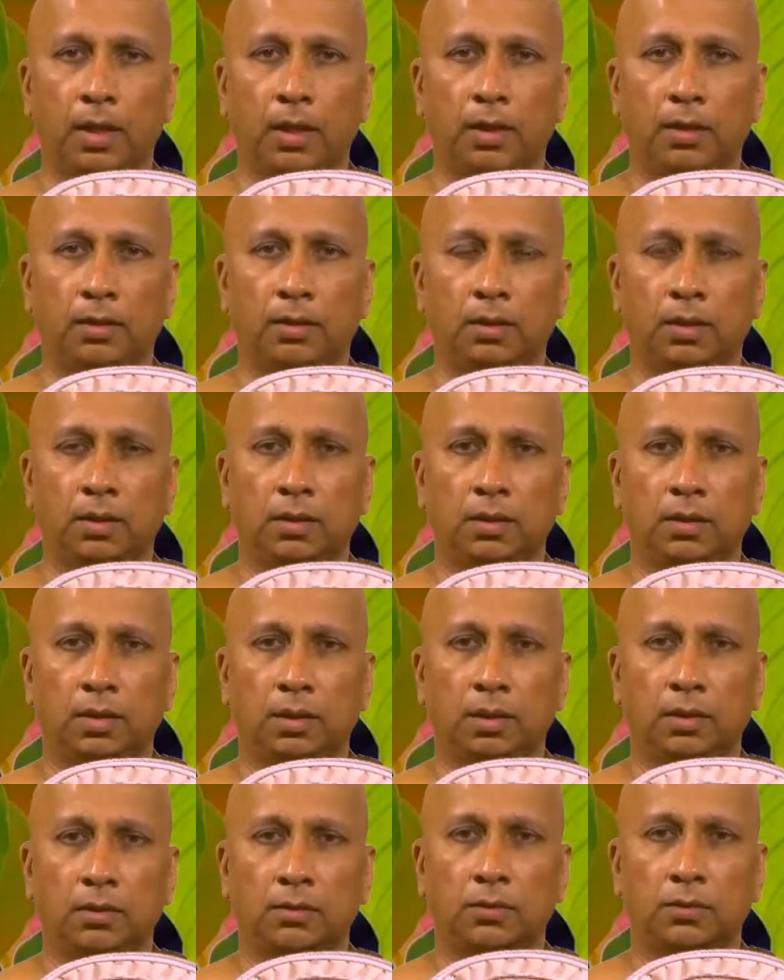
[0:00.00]
And
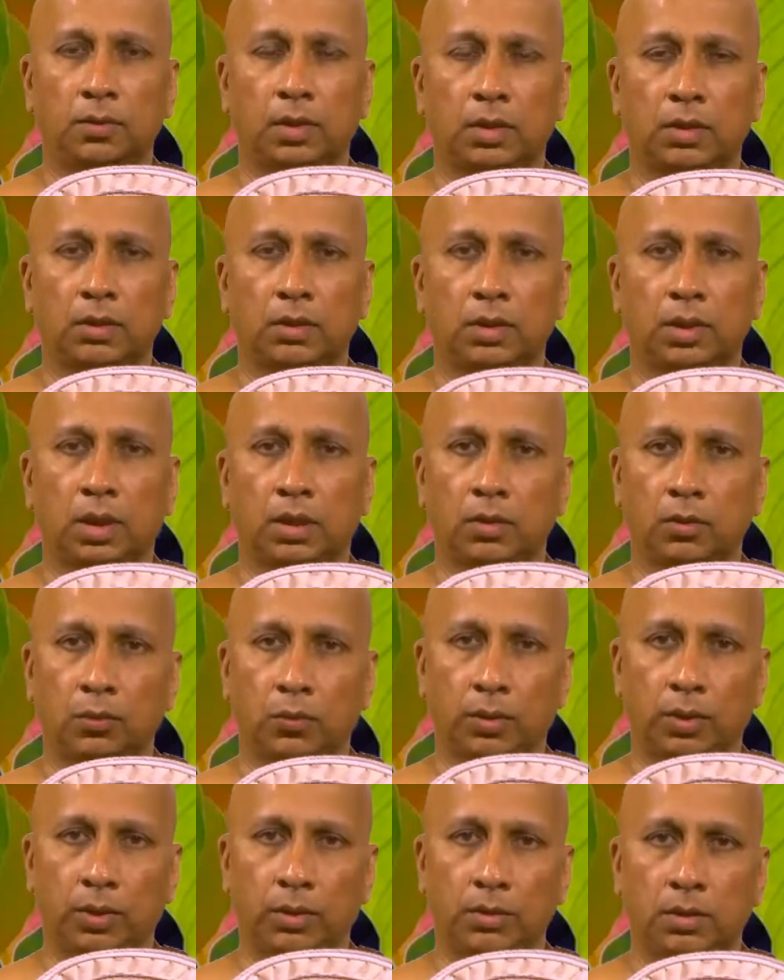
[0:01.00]
then so that, in other
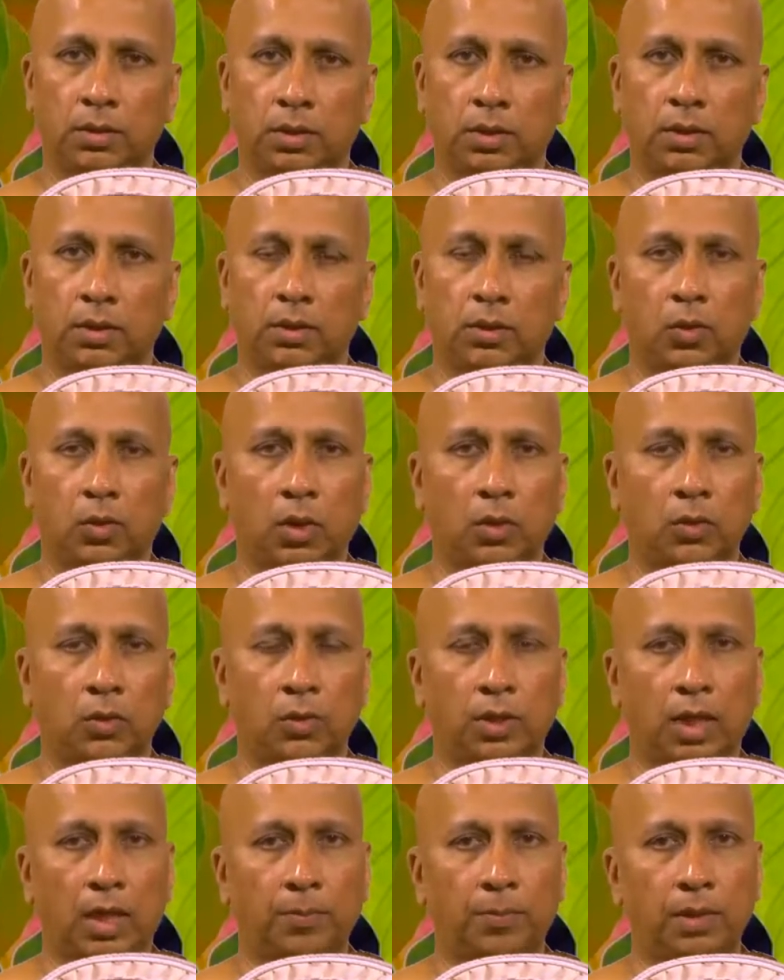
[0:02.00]
words, you are
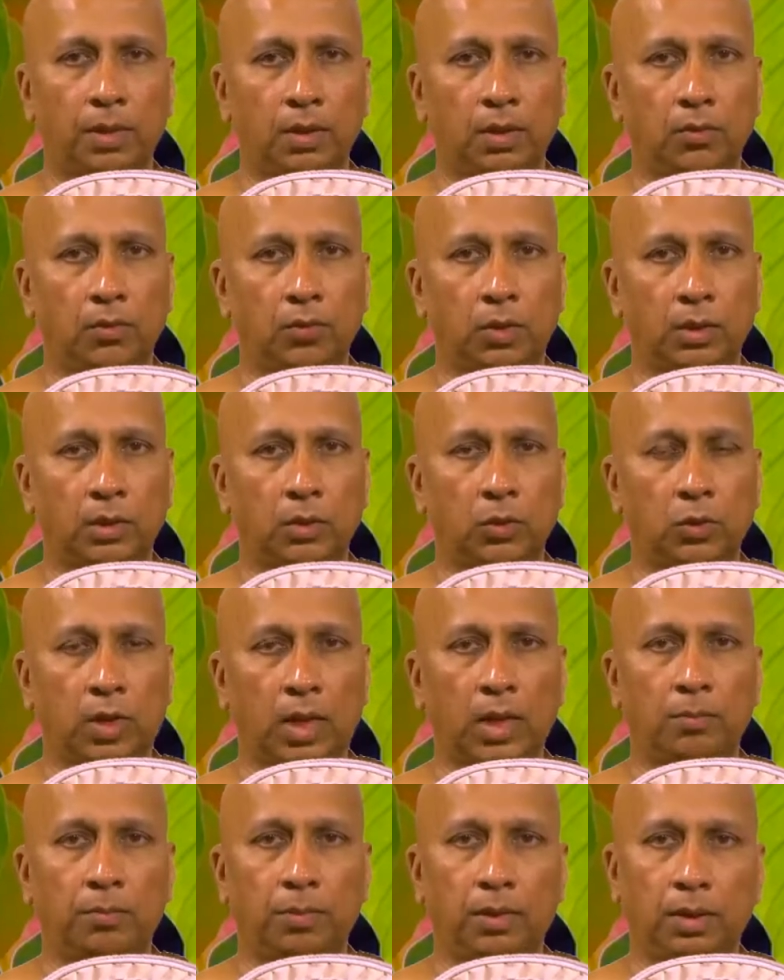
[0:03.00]
not happy what you
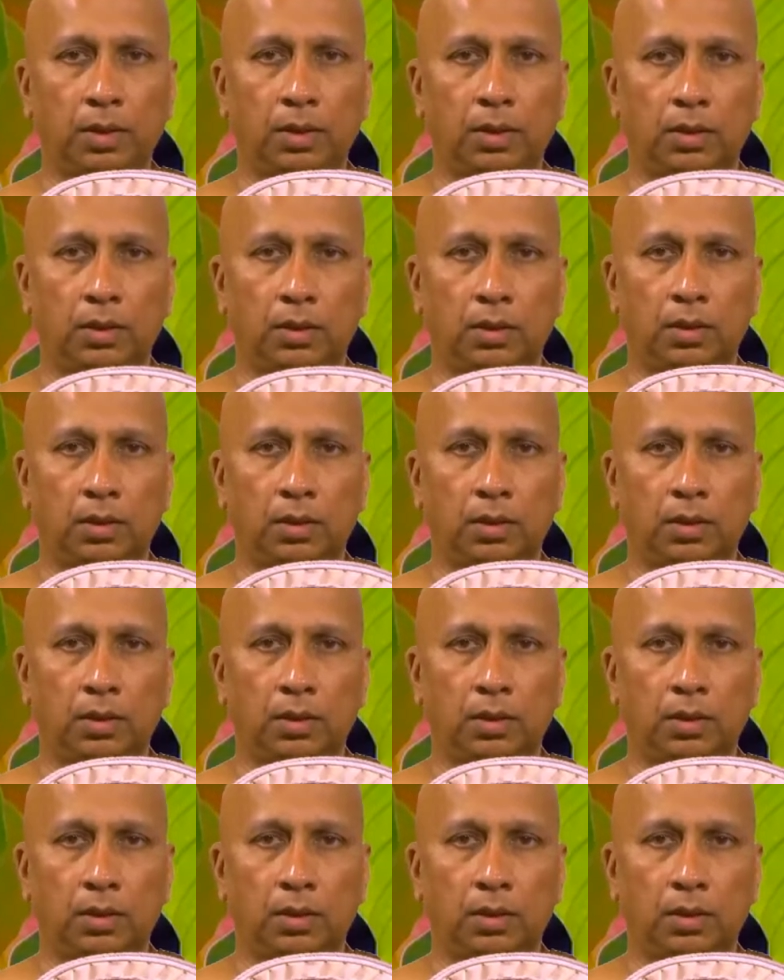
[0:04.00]
had been